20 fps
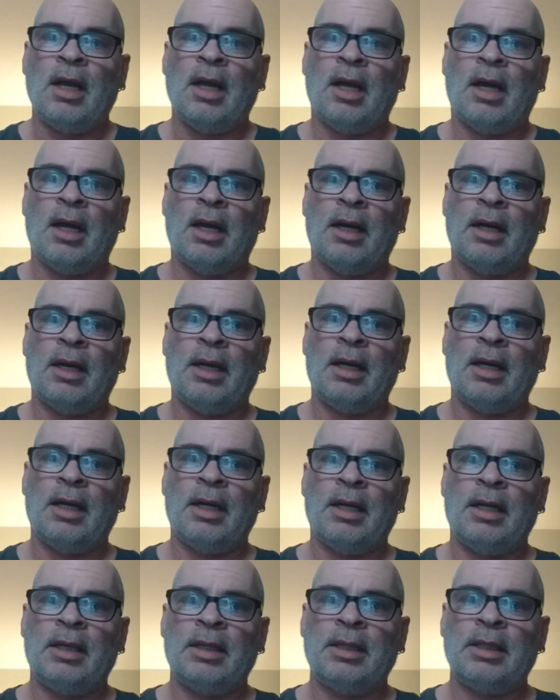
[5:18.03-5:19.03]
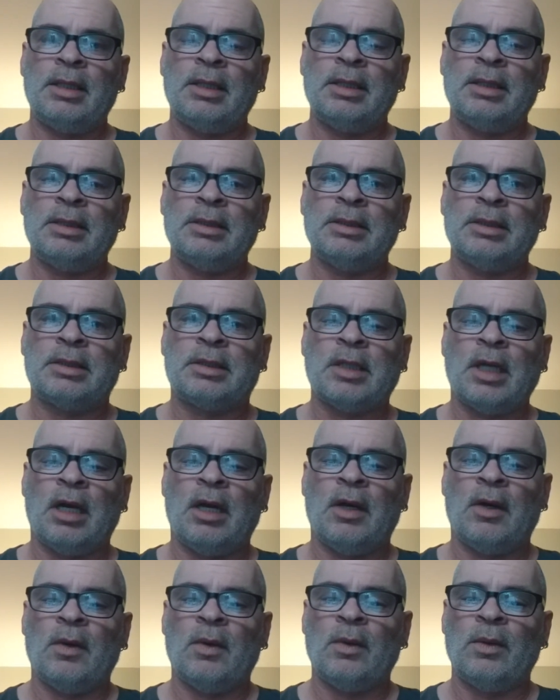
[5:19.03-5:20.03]

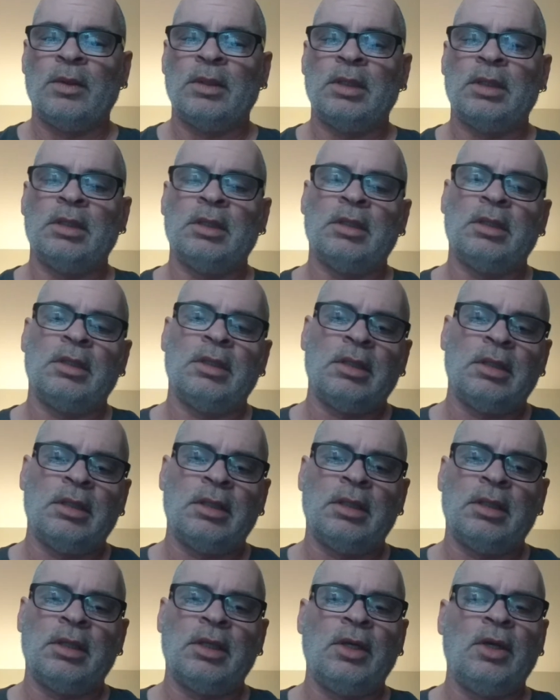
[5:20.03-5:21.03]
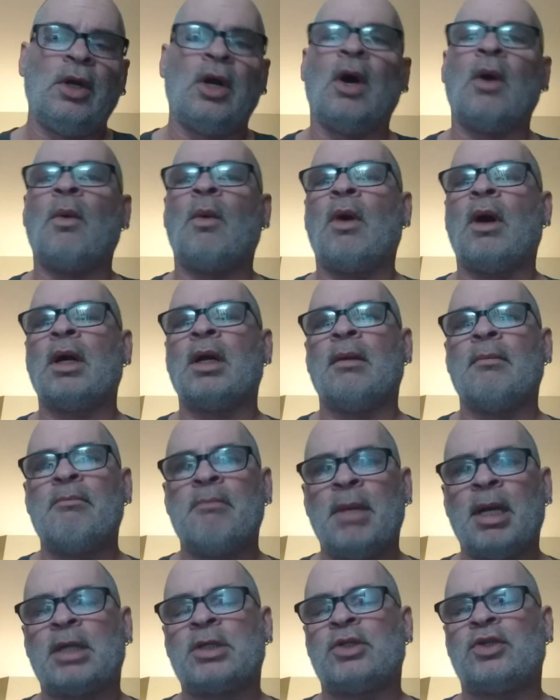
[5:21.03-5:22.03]
So you don't want to
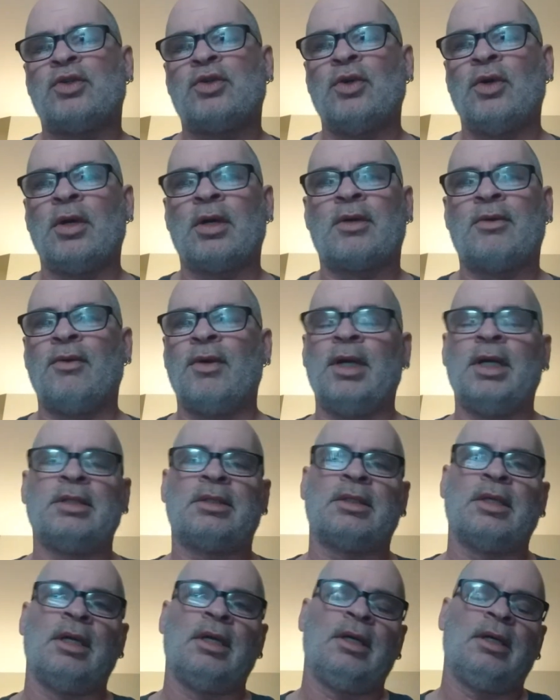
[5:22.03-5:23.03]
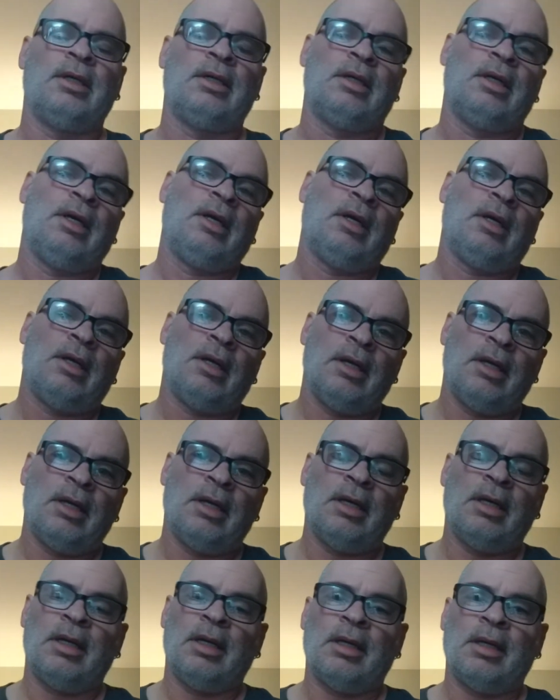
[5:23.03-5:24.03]
mix your creatine
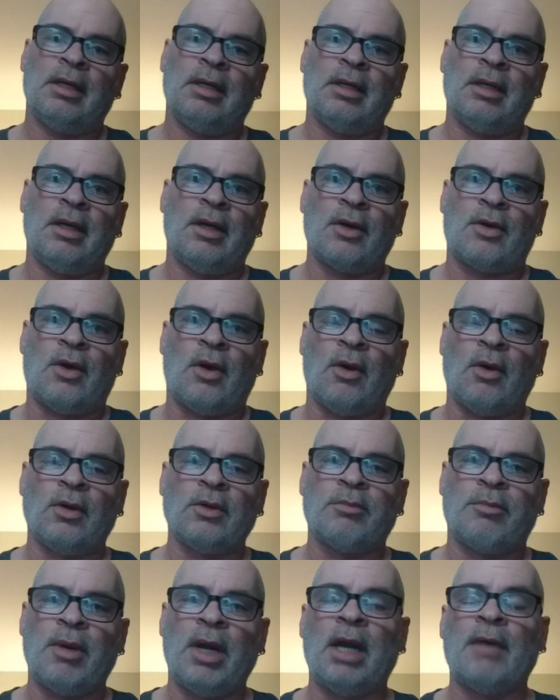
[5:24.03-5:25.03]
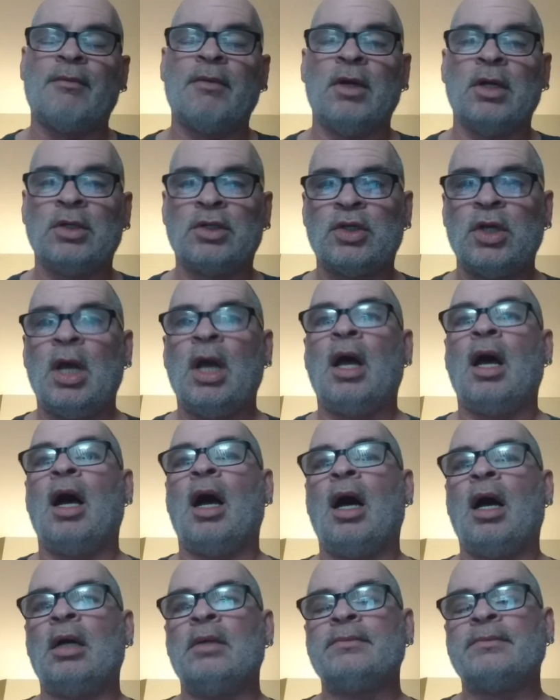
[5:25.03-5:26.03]
in a cold beverage.
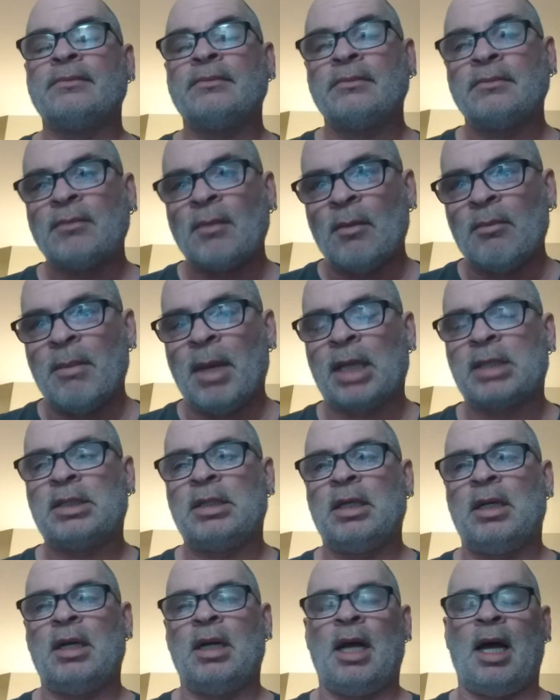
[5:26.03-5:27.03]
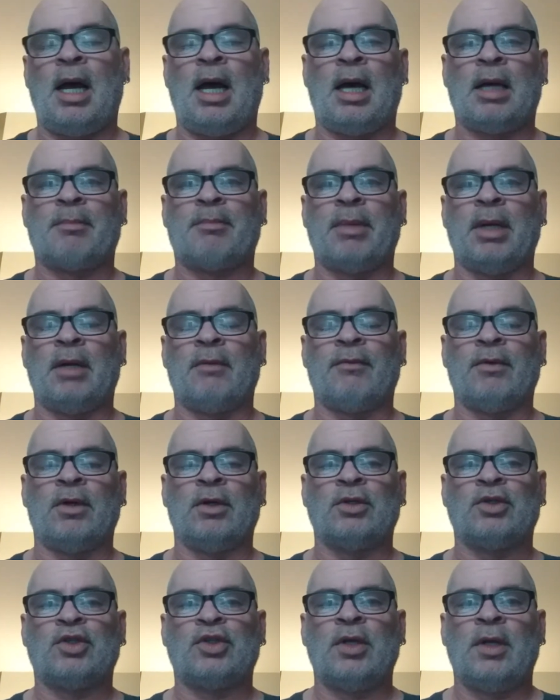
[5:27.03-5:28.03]
Mix it in a hot
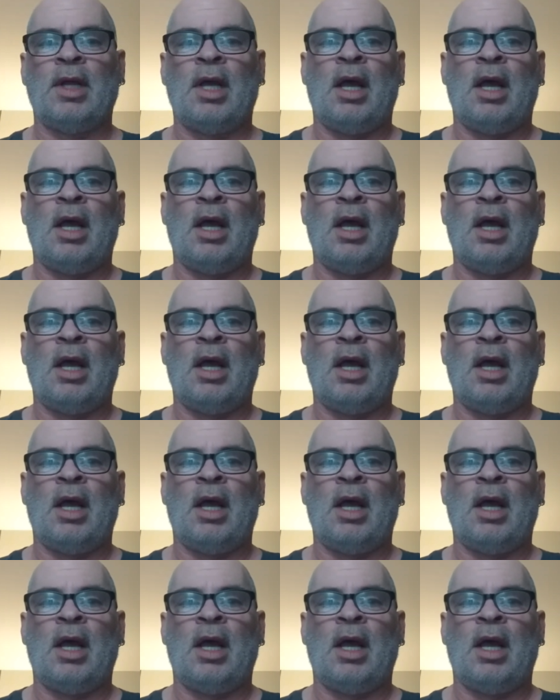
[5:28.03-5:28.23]
beverage.